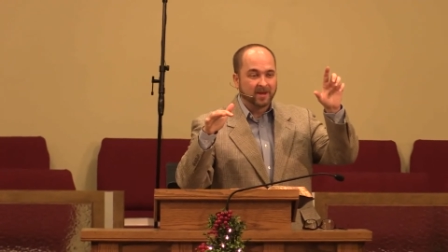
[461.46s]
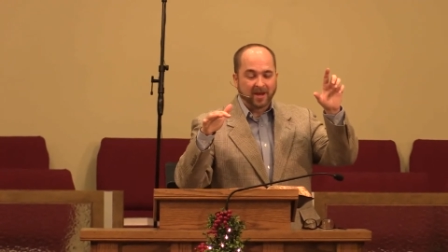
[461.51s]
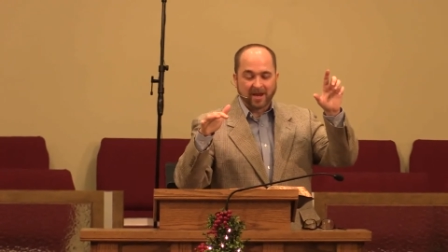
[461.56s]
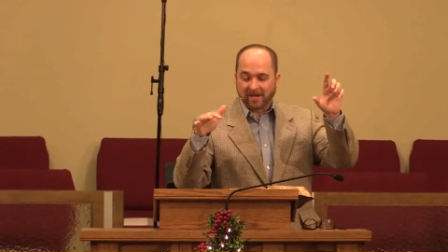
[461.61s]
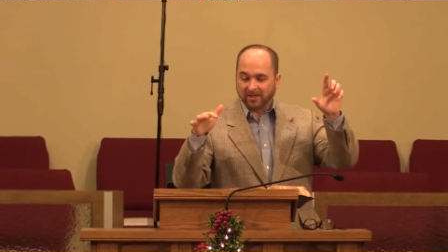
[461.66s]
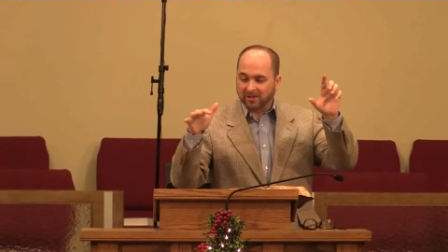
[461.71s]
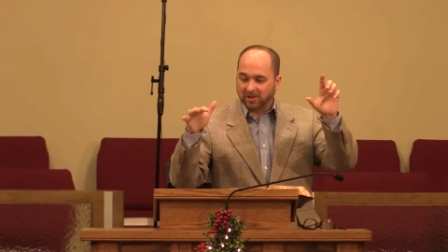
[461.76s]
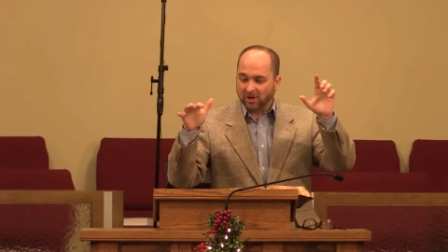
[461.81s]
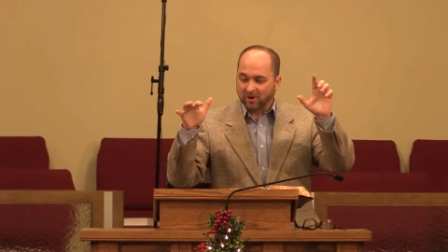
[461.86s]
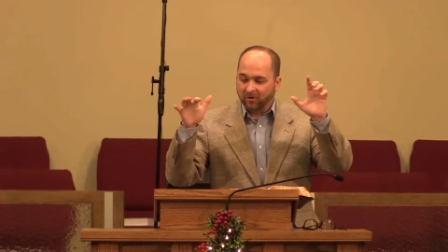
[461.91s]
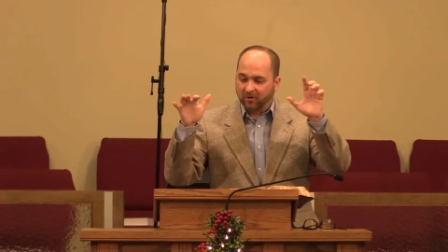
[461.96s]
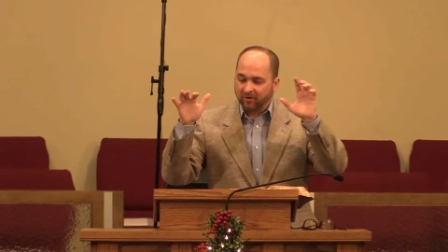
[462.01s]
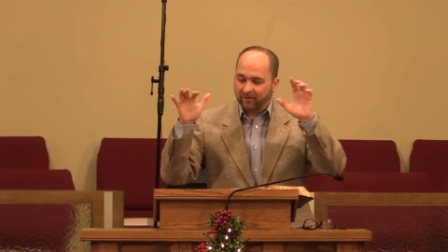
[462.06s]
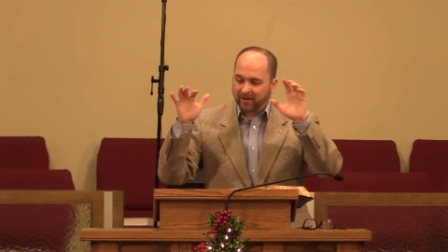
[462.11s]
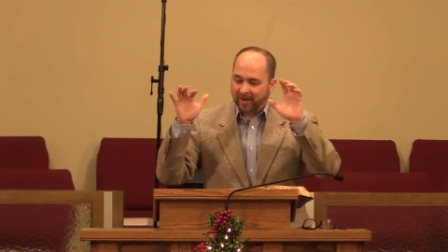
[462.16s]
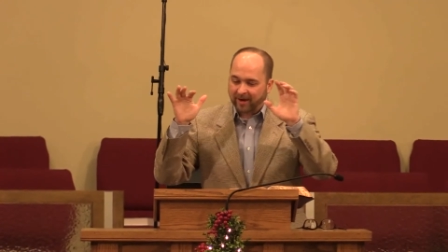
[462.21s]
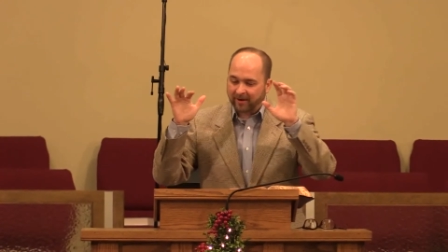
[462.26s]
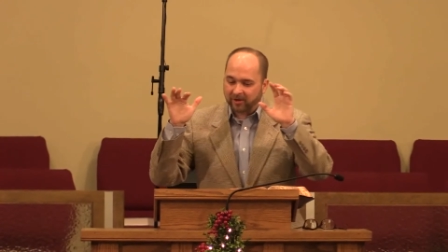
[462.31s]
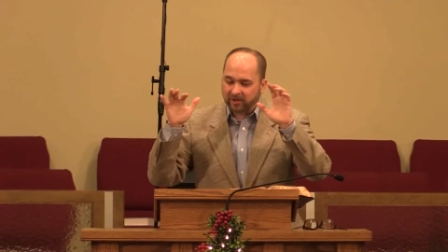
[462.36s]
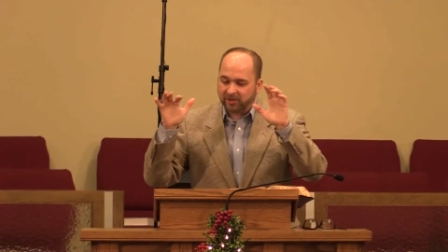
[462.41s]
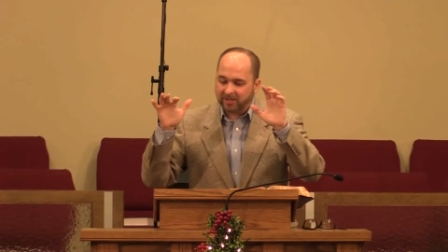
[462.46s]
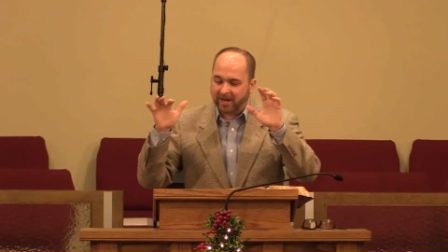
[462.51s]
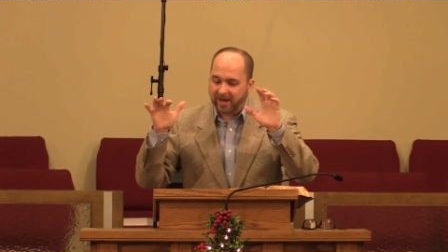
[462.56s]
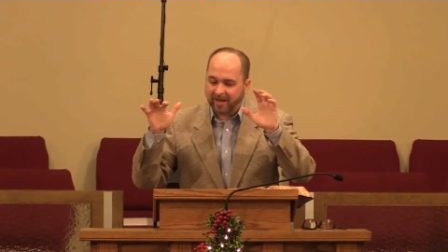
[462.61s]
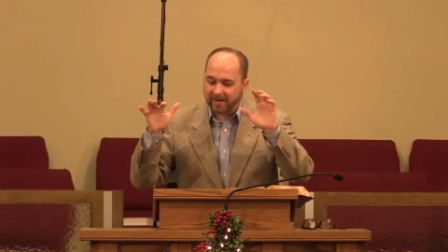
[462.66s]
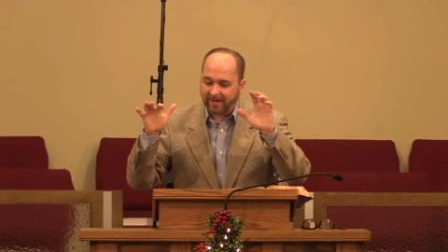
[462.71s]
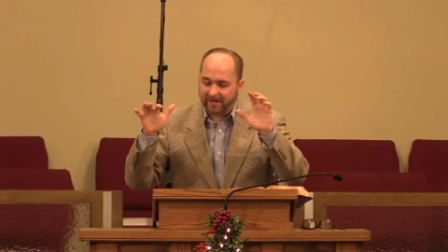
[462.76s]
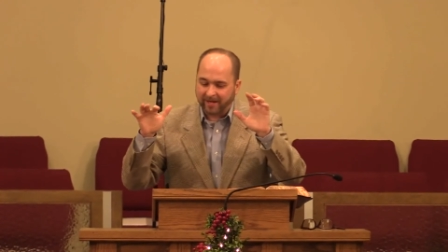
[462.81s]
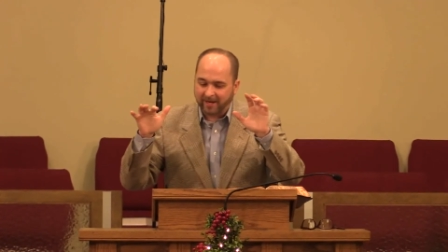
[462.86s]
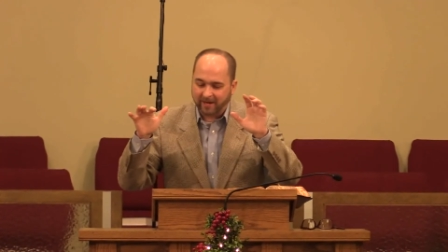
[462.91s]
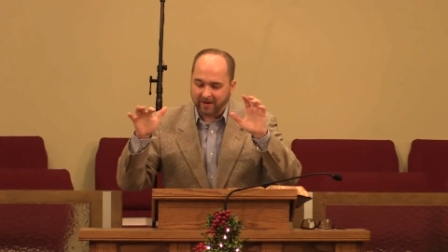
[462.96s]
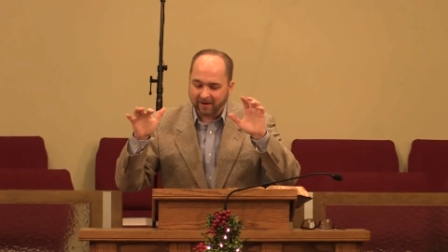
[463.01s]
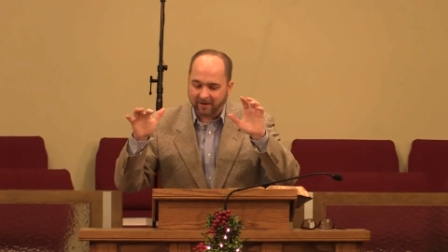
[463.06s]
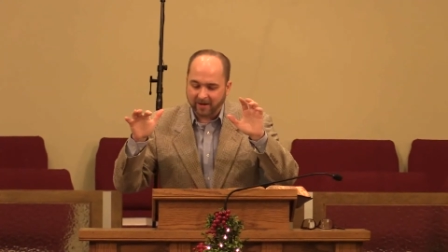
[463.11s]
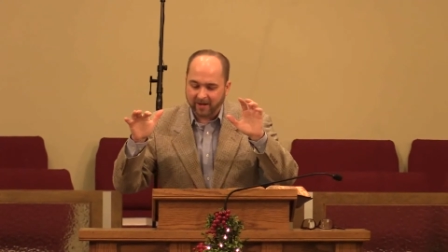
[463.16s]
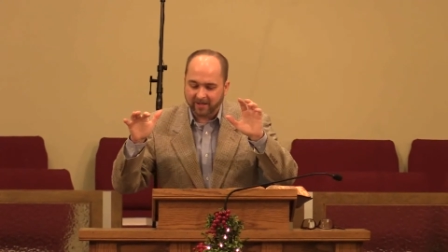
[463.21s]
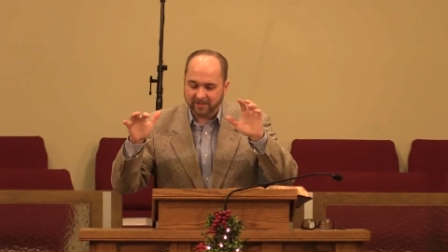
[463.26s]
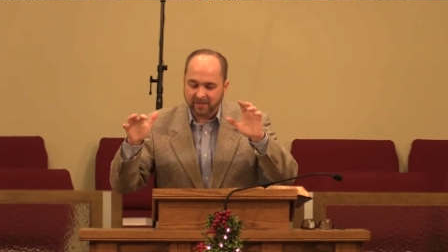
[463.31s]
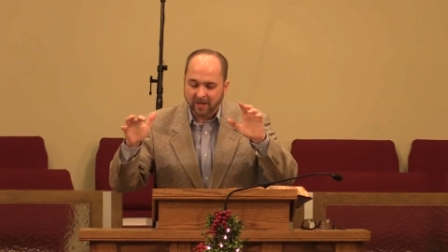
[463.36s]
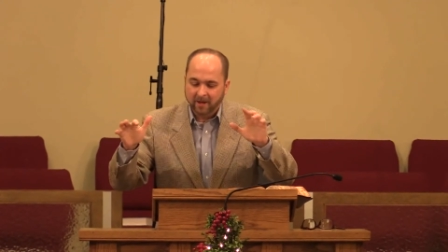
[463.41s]
And so the understanding here
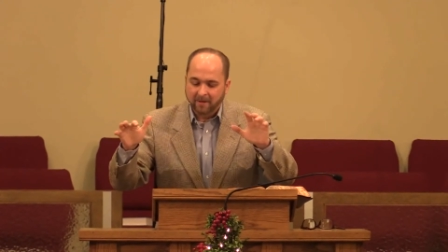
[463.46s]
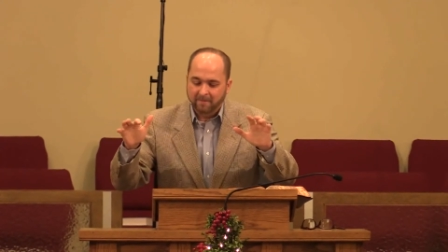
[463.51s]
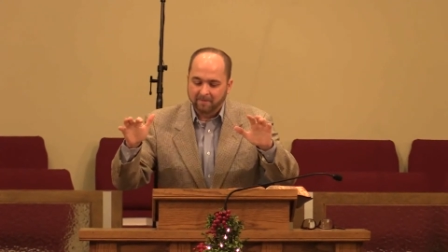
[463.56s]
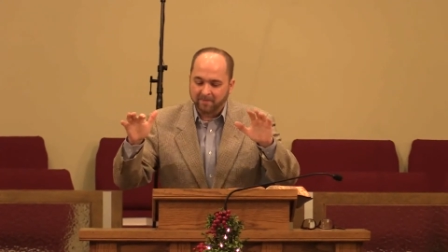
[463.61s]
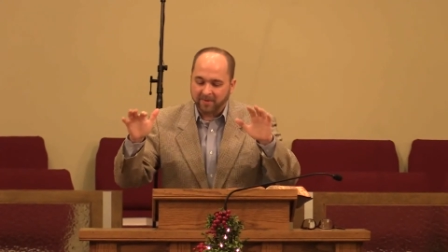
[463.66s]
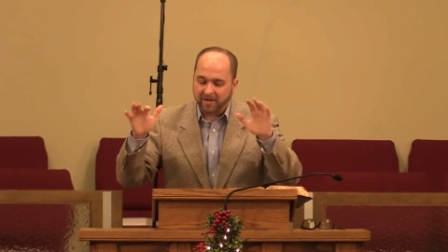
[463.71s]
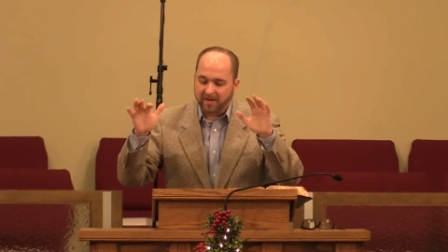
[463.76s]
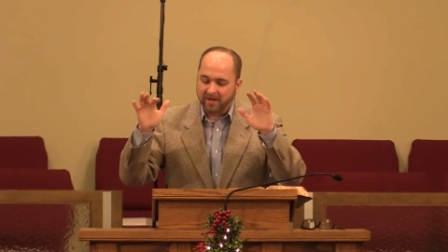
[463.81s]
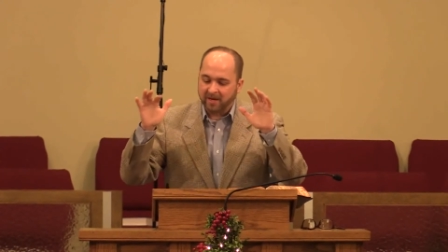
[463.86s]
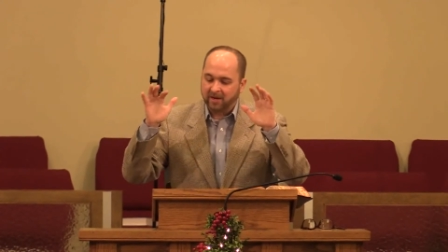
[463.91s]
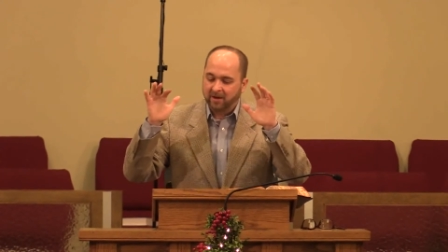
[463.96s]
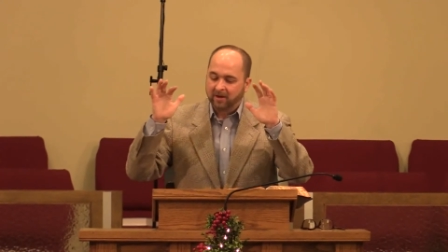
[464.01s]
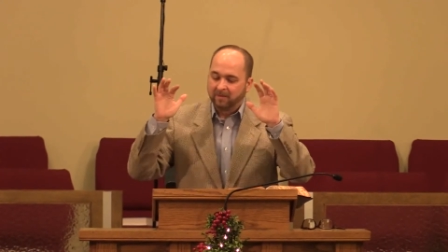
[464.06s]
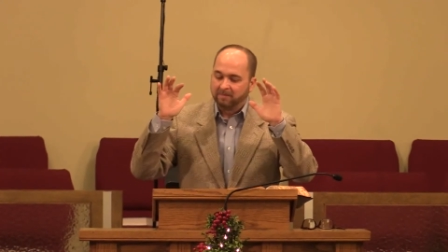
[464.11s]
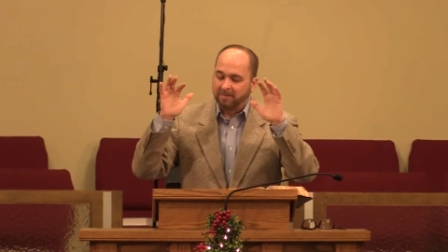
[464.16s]
is be,